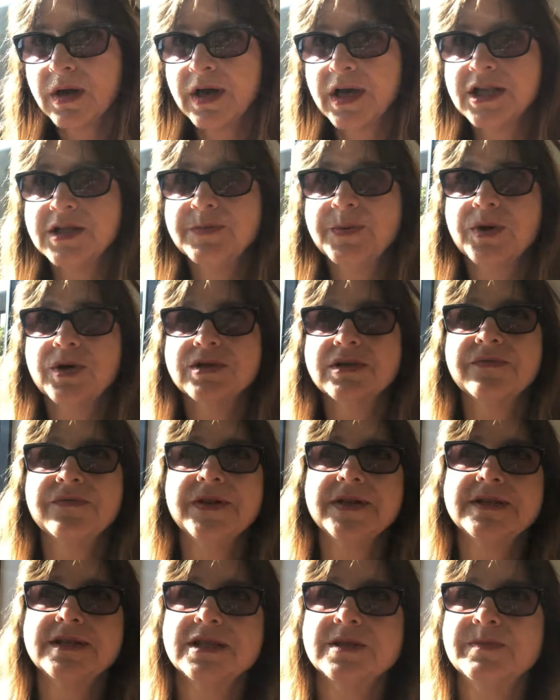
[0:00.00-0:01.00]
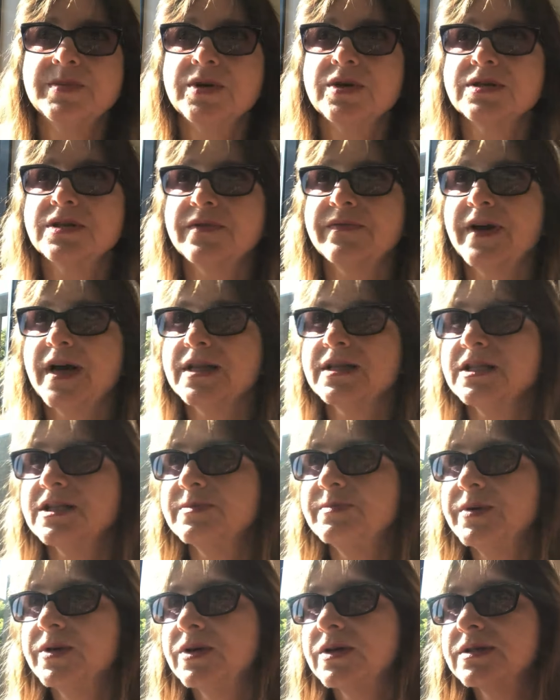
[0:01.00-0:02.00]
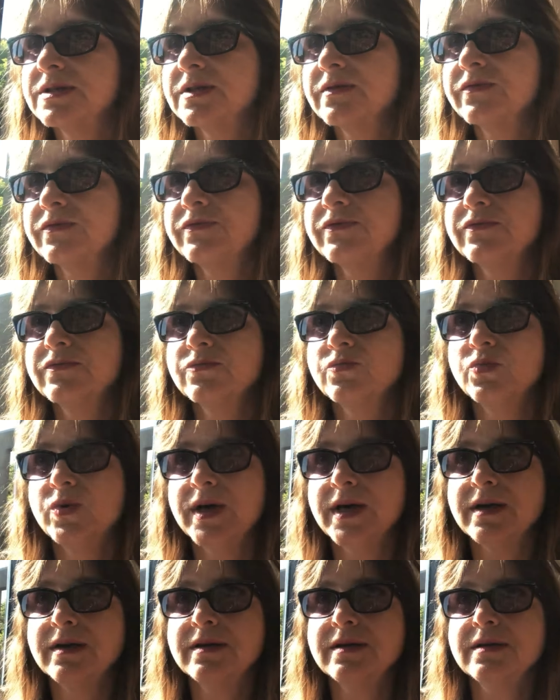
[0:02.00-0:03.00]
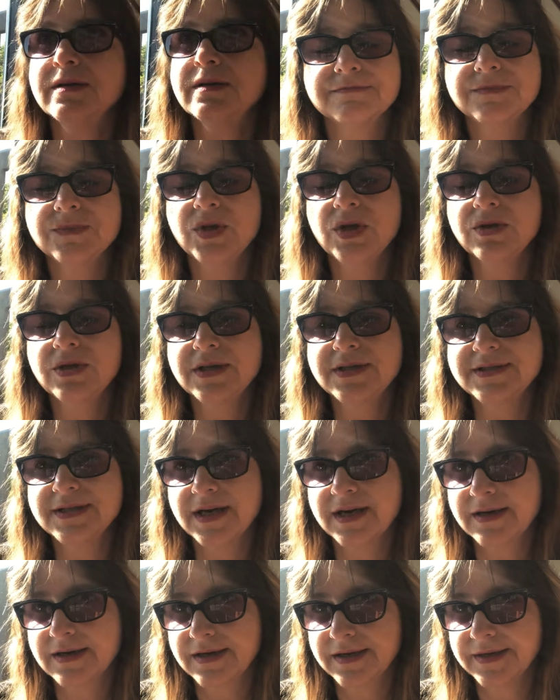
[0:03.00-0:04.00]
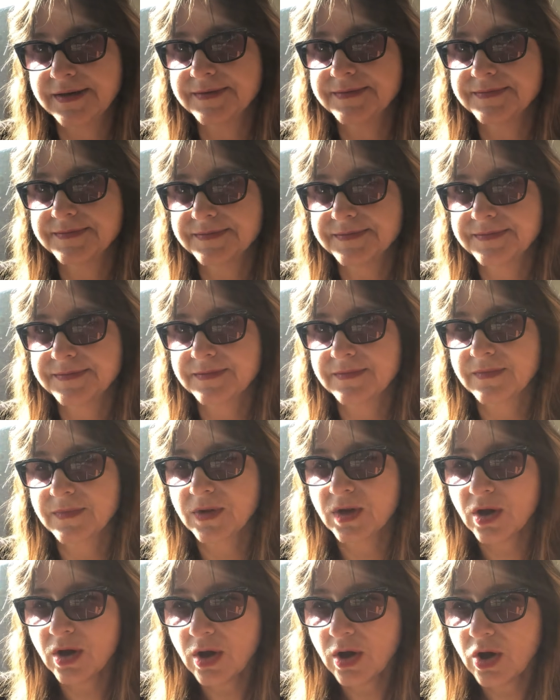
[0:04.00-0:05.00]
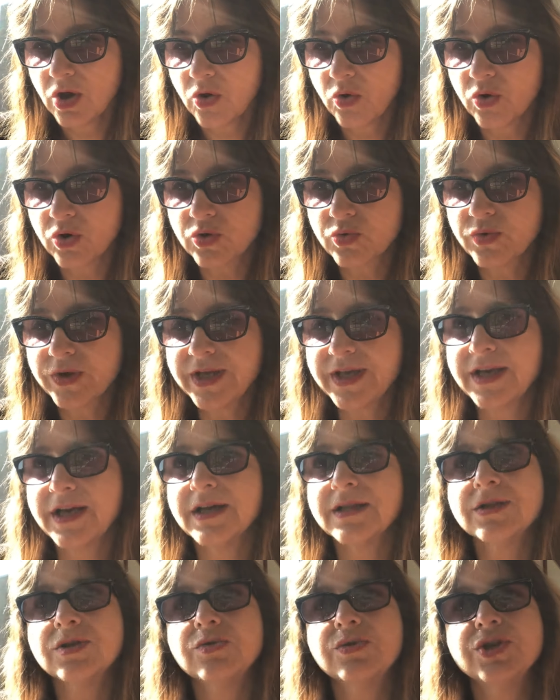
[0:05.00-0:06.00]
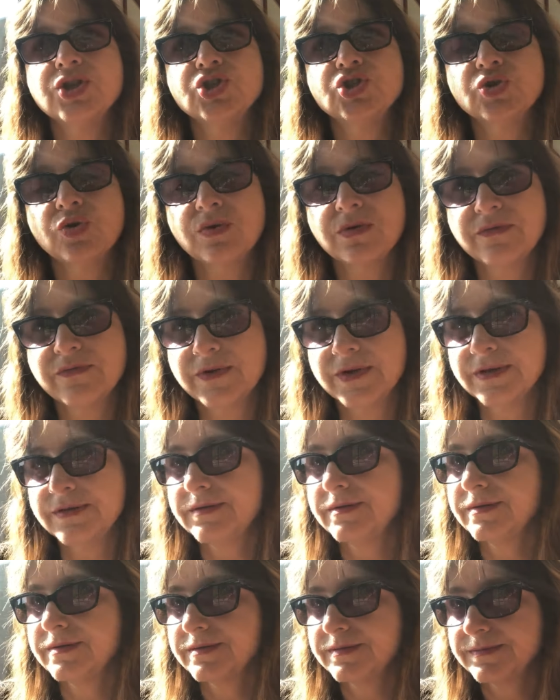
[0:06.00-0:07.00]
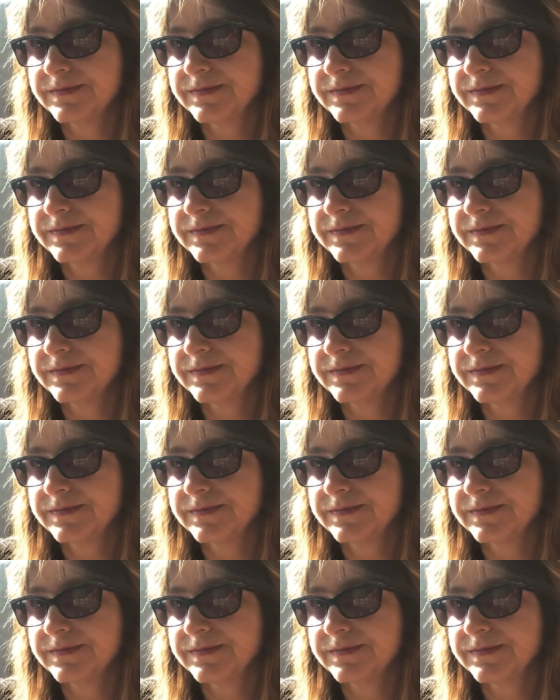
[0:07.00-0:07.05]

It's because of this, it's because of that, it's because of, well, not exactly. Or we can't resolve it.